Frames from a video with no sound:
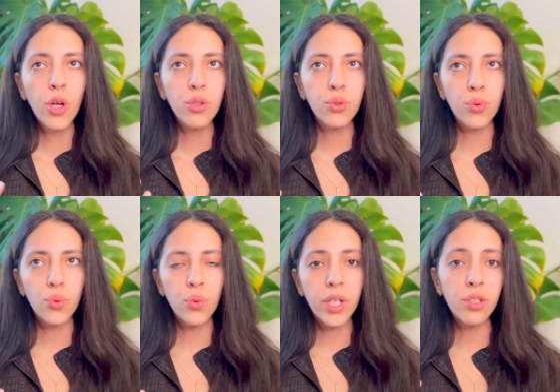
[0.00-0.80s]

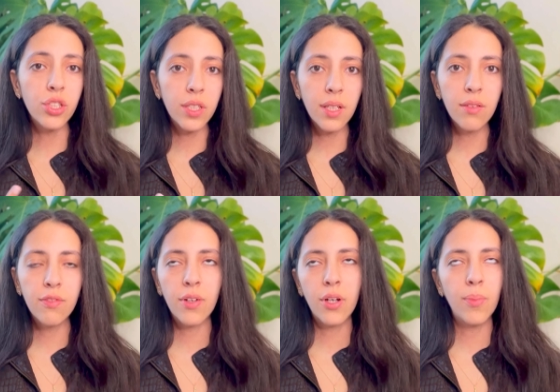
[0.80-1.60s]
to
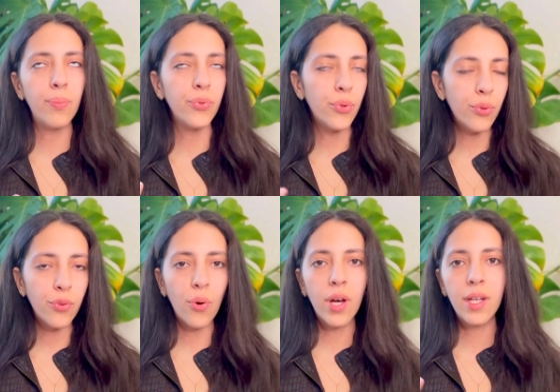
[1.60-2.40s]
achieve a
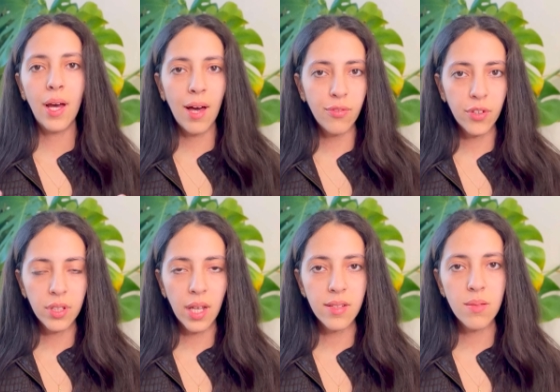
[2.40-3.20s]
beautiful and
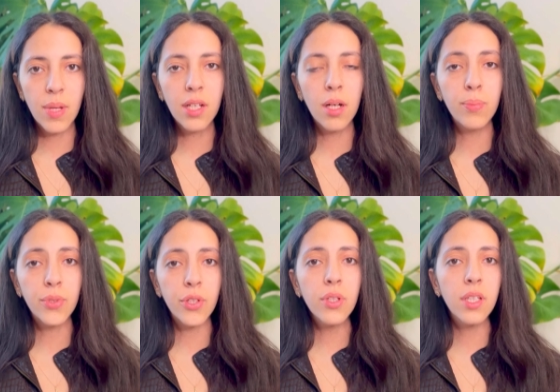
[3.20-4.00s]
effortless makeup
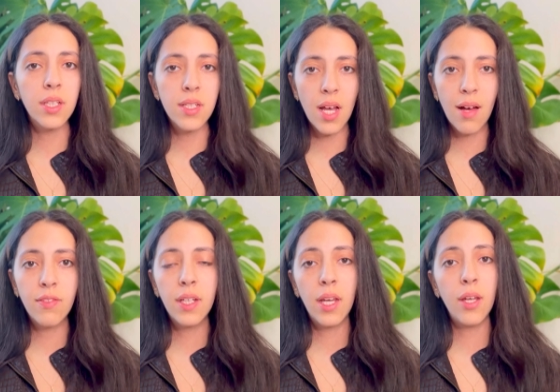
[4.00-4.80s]
look is
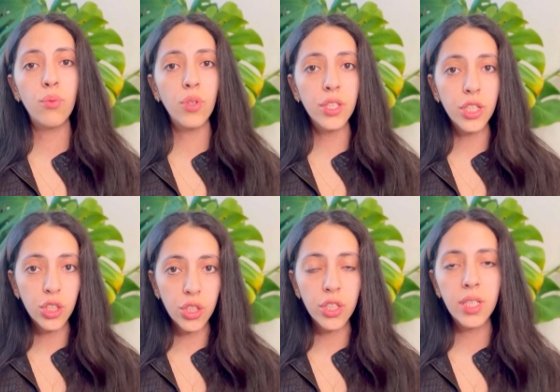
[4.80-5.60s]
having a really
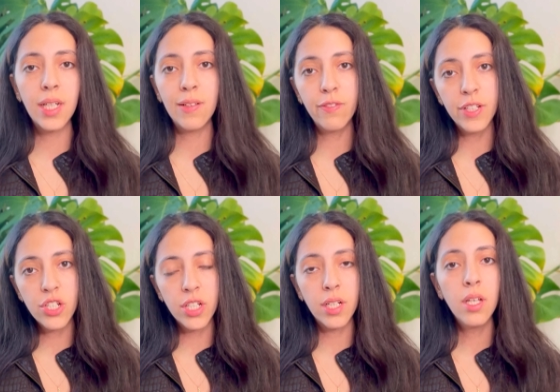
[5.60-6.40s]
good and
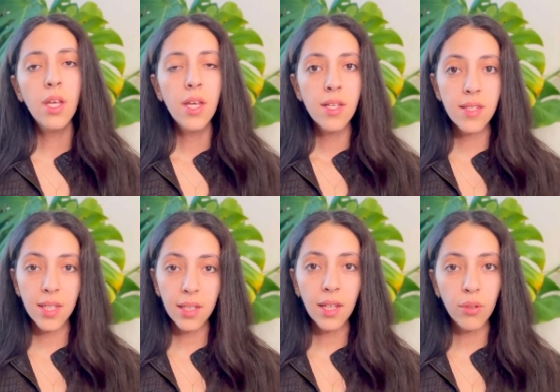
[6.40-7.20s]
efficient
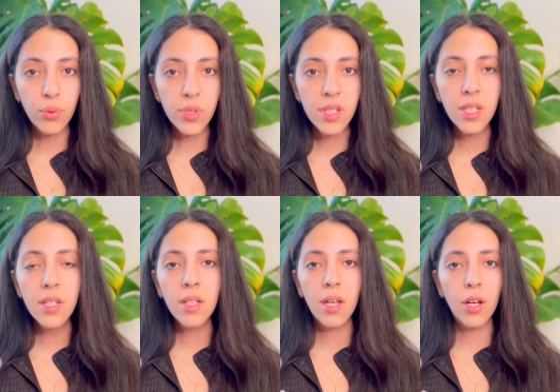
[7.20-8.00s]
skincare
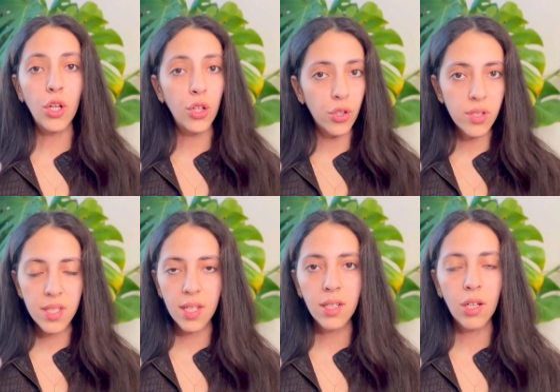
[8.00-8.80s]
routine, a good
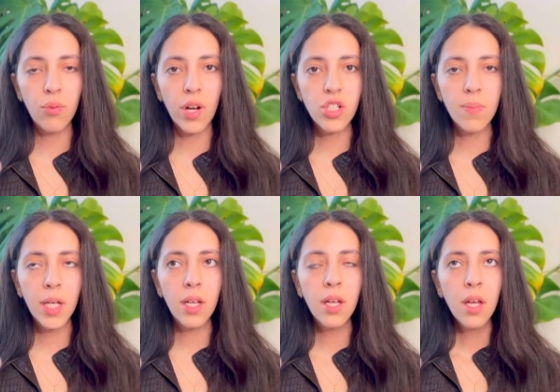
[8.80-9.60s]
skincare
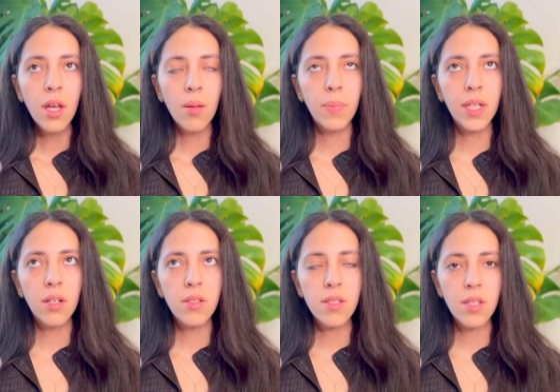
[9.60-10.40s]
regimen,
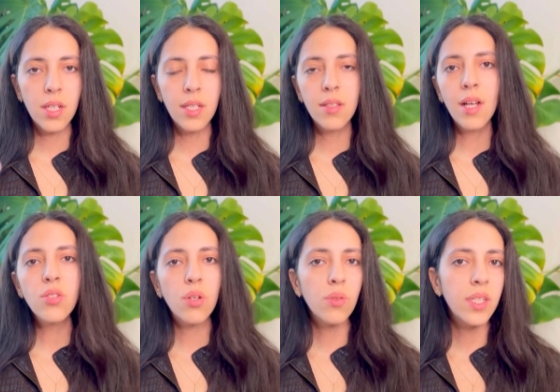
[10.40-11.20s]
because it
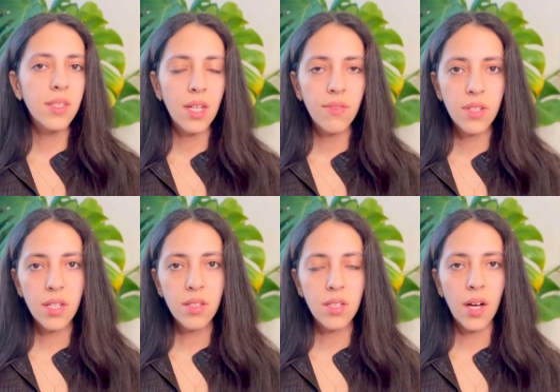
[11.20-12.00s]
not only saves
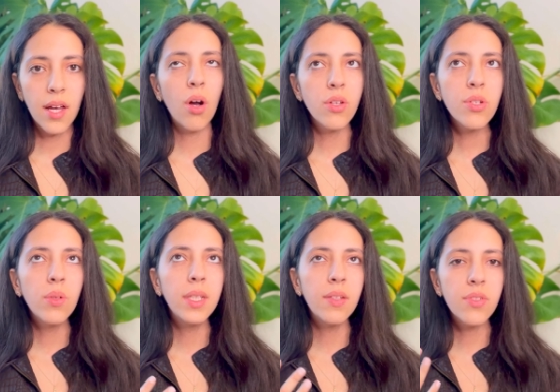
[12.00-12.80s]
us time, it also
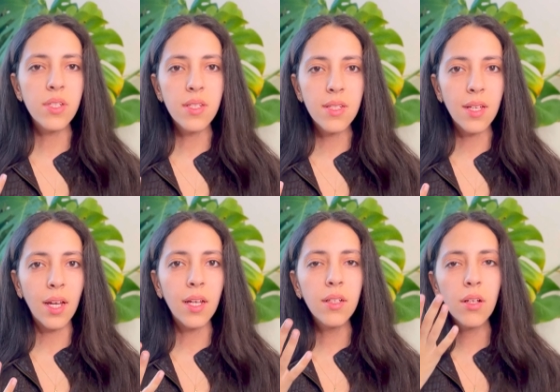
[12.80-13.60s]
leaves the
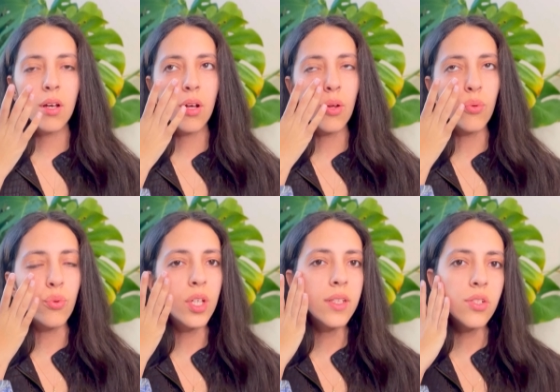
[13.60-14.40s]
skin really